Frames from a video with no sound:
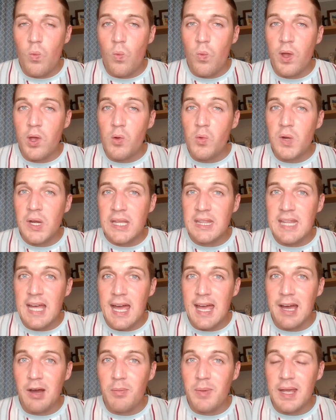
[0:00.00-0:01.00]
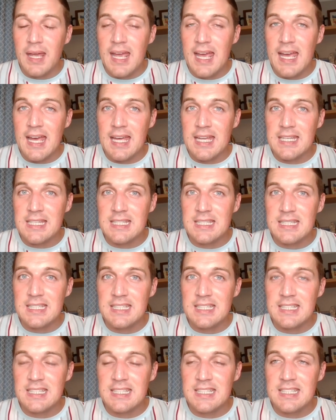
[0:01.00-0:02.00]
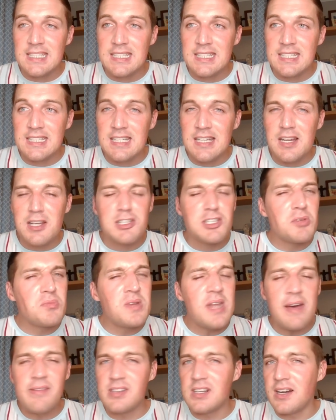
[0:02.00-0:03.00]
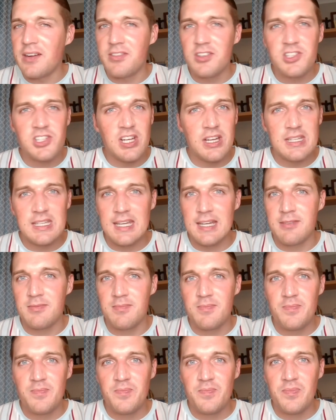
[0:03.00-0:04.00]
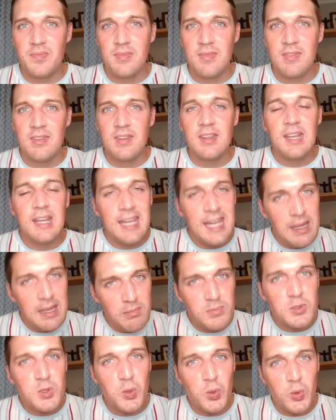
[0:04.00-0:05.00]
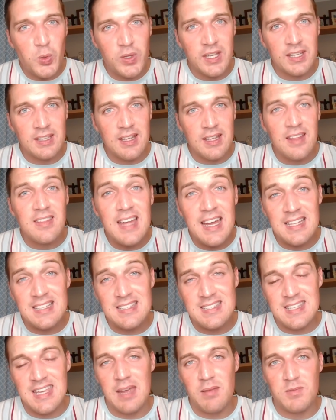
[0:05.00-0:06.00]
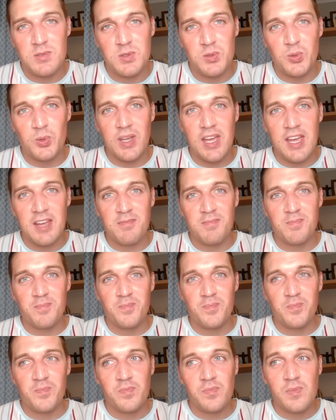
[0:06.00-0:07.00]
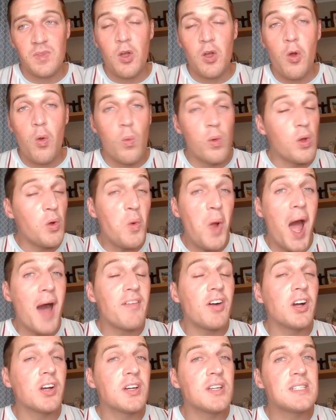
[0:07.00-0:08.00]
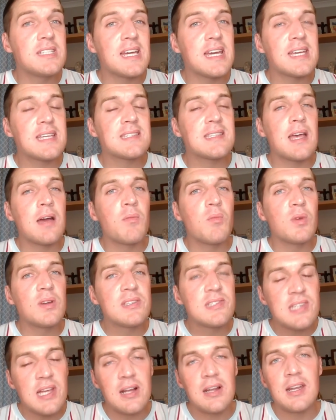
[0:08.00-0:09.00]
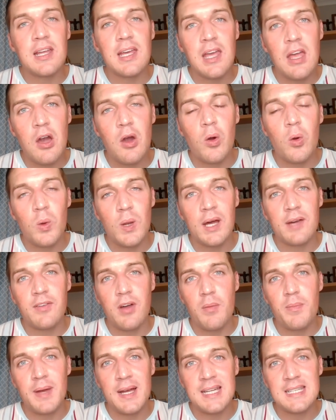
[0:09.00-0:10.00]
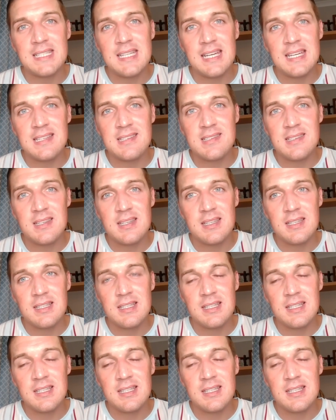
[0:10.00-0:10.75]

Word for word: we all need that helping hand. So never ever shut down. Keep talking. Let's keep talking. We all have our good days and we certainly all have our bad days.